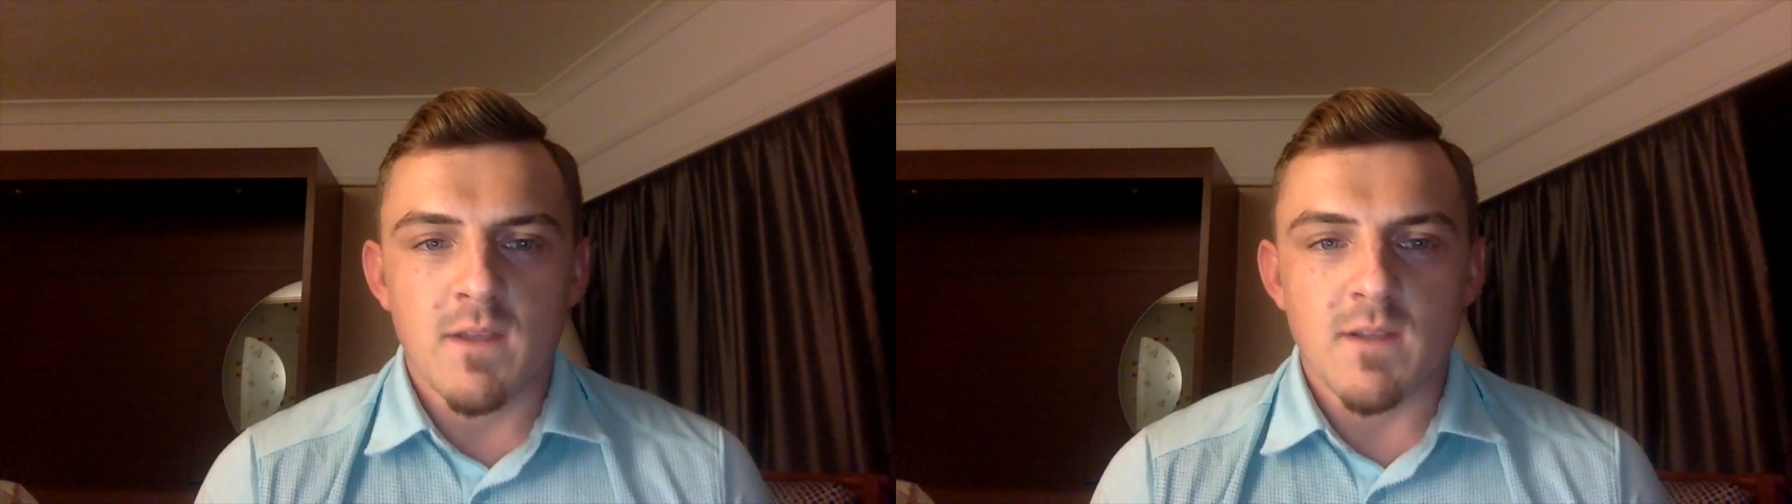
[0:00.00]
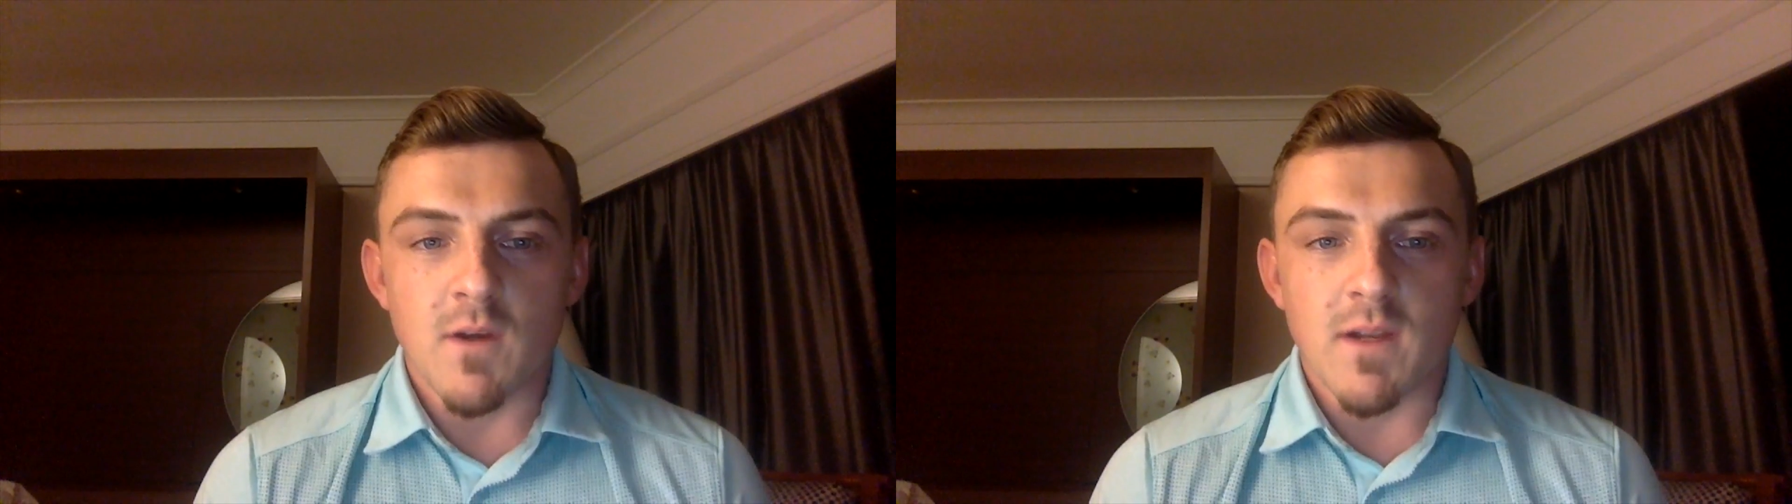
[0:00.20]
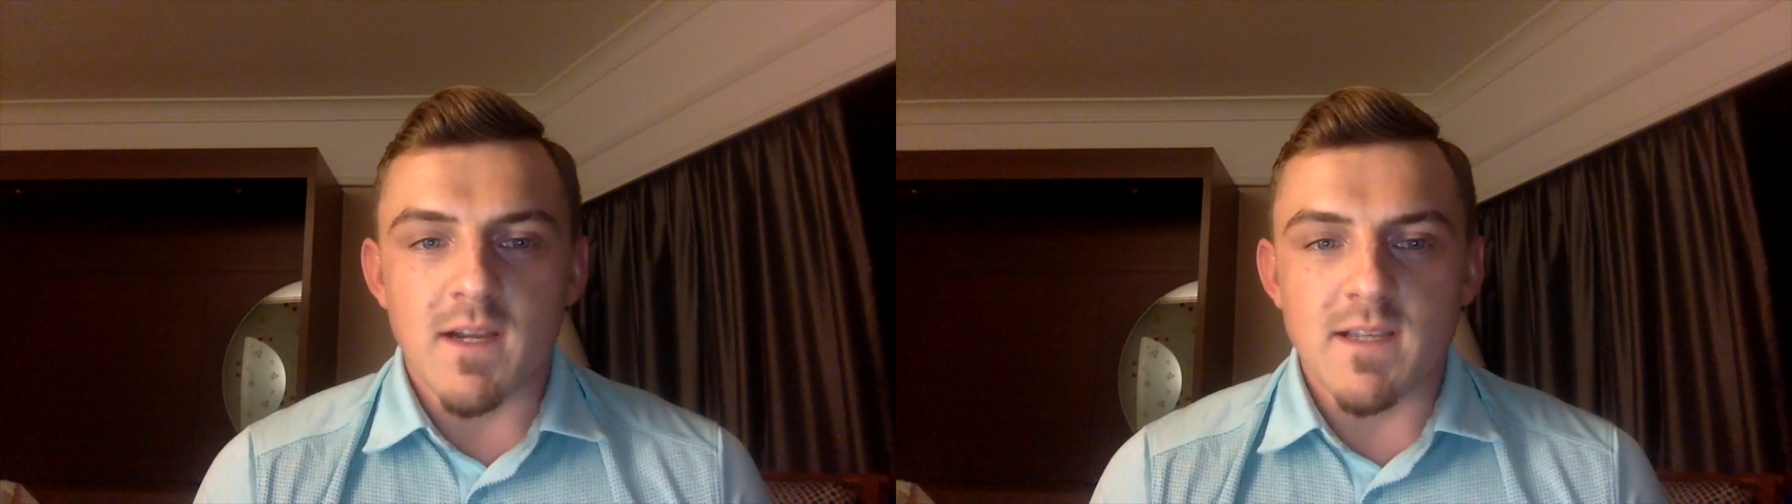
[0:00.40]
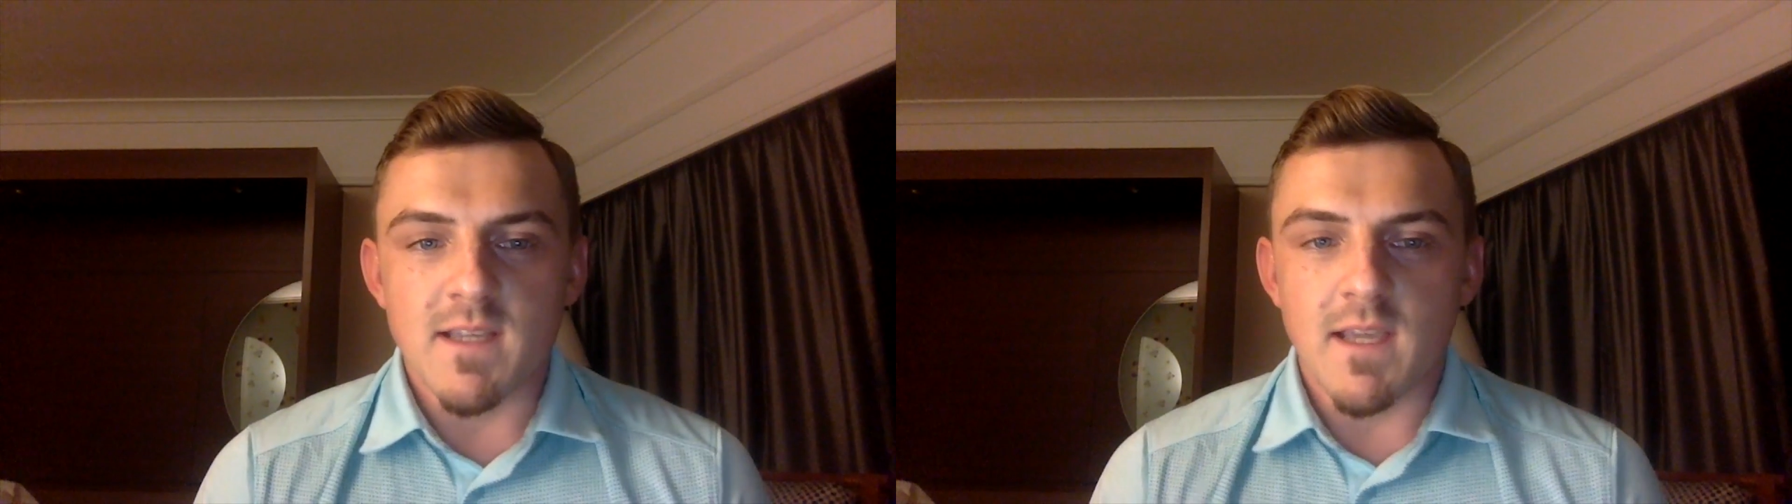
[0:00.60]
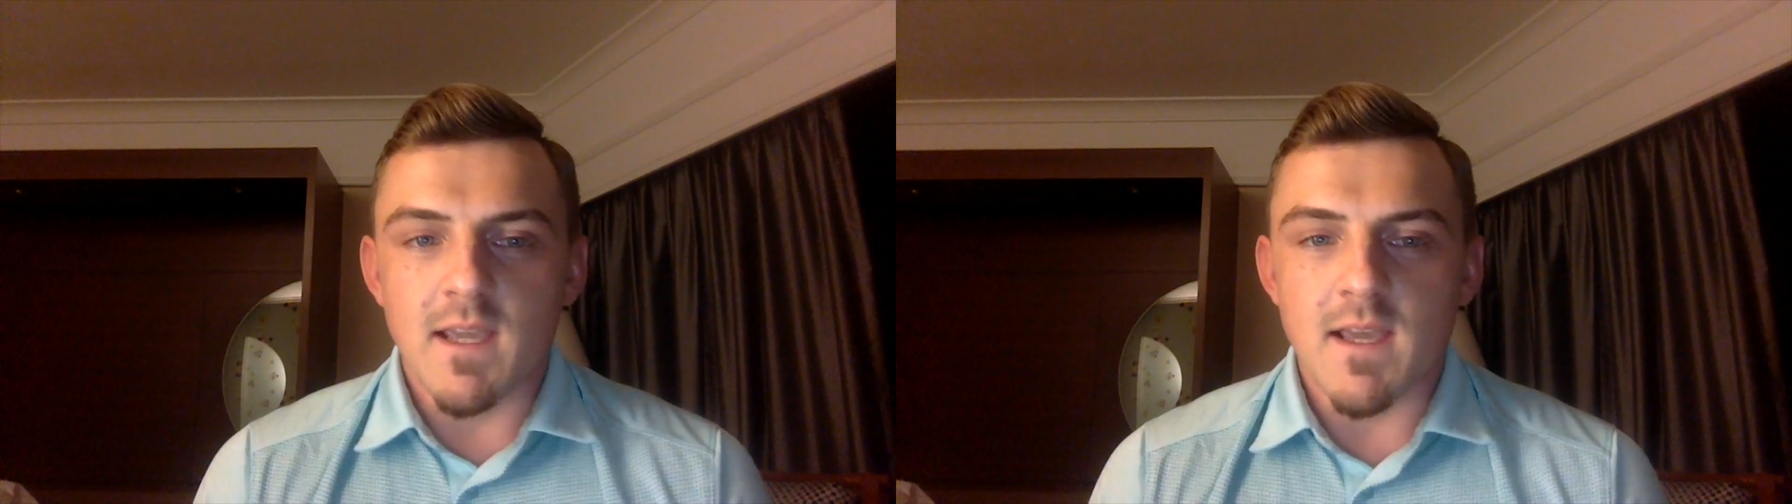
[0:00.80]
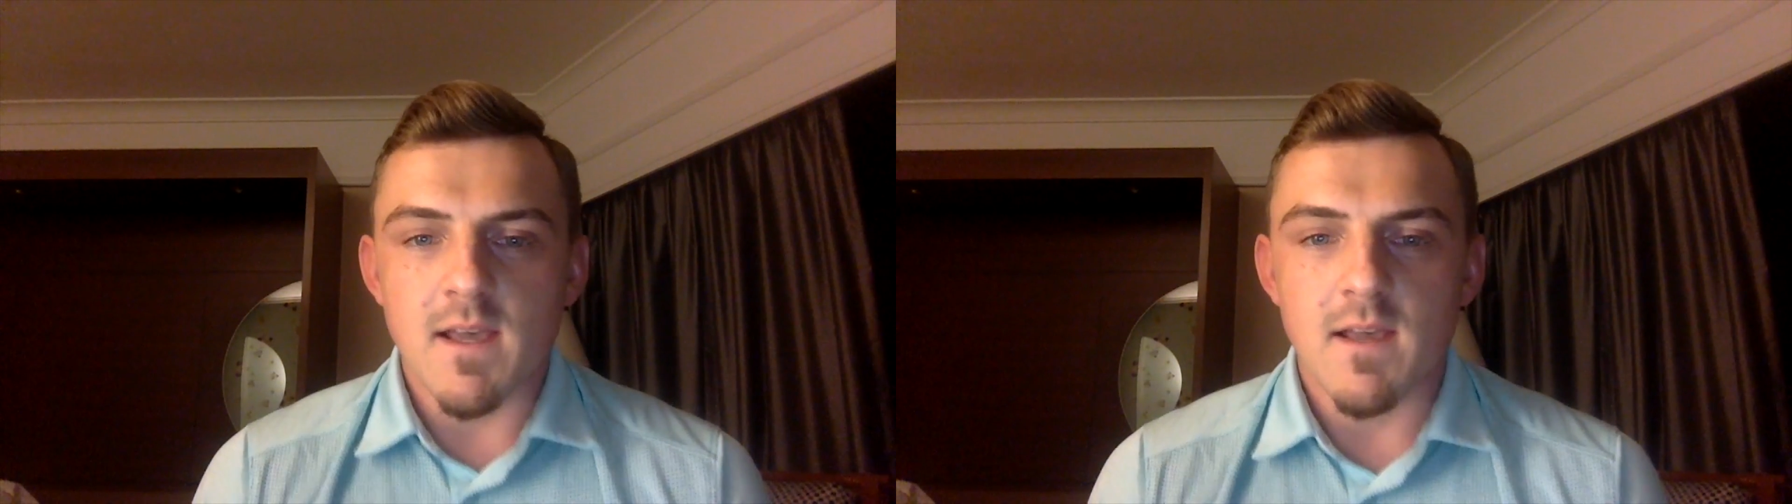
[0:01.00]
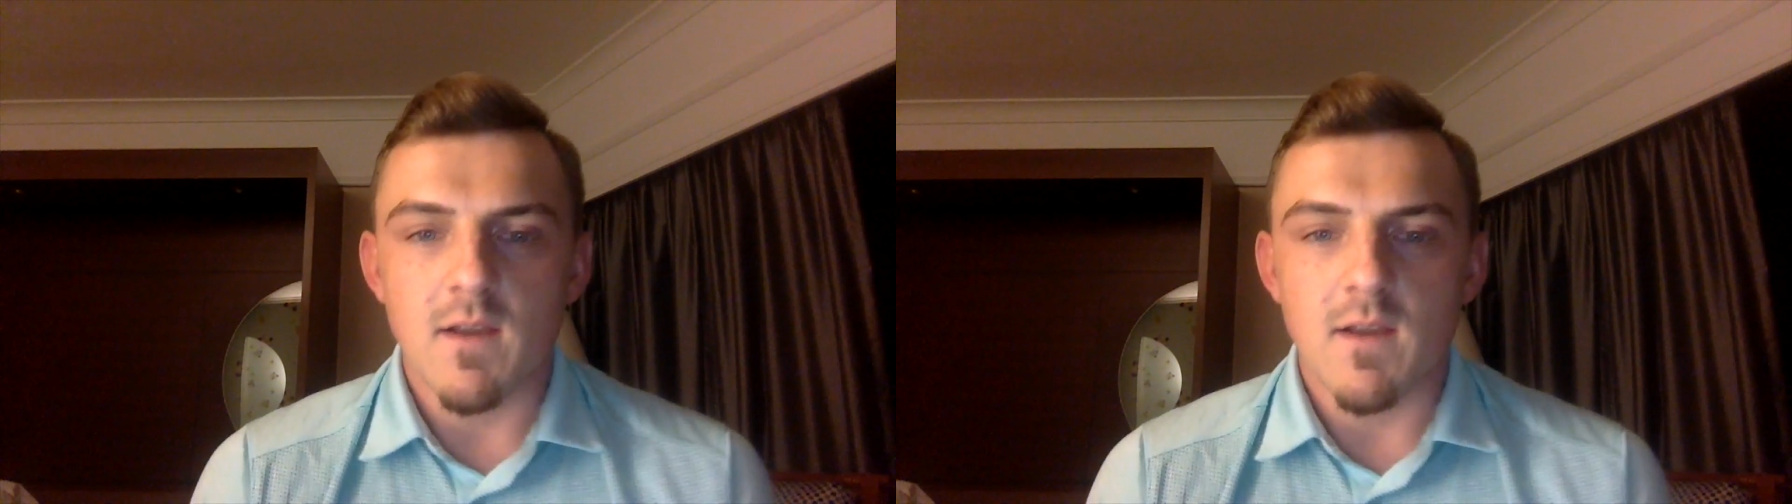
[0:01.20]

tokenizing